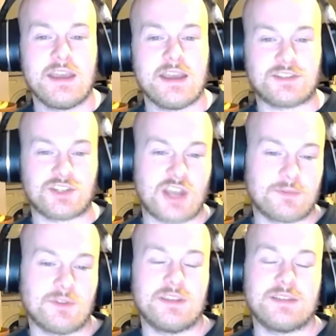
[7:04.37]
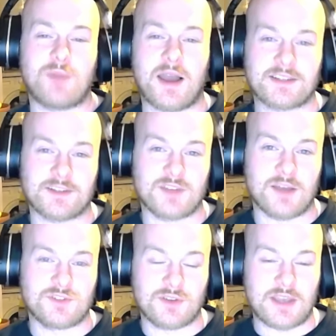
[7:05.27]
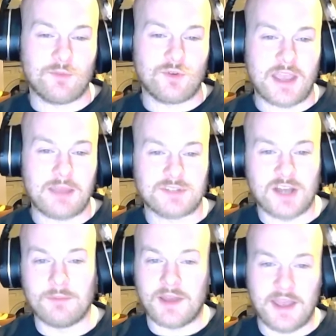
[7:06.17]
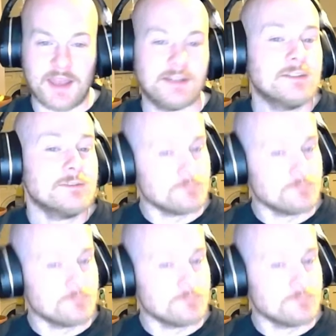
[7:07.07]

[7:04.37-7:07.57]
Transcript: it's a shame that these backs sometimes don't get more game time, but hey,